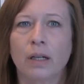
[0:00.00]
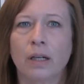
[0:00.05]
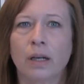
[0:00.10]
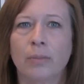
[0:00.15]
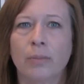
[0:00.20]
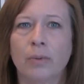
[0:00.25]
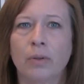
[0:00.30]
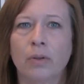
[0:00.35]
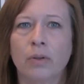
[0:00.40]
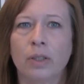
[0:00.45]

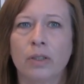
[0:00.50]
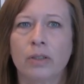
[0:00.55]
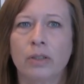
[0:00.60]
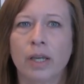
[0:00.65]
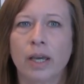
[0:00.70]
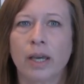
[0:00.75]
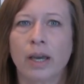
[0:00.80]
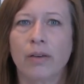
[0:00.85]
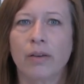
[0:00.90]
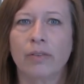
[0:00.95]
I'm going
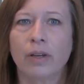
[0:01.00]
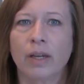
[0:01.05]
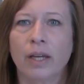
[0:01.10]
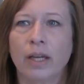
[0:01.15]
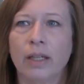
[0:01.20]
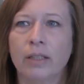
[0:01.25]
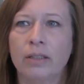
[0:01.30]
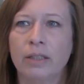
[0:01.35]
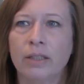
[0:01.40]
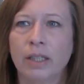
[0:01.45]
to have
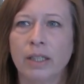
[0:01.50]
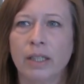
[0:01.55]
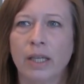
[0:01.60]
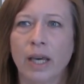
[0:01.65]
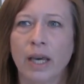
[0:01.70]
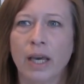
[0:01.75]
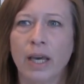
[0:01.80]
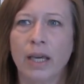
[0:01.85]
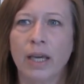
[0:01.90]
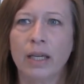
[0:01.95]
a
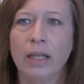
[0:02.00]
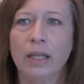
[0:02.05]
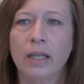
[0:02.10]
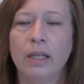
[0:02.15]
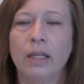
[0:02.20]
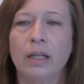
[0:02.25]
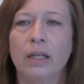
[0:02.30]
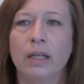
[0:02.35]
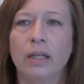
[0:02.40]
DK